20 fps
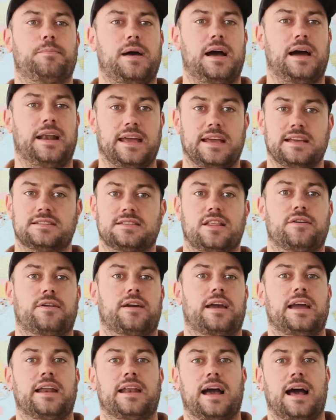and it is
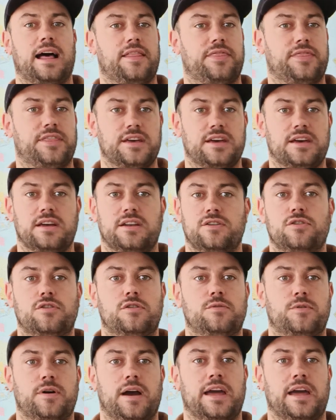located at the normal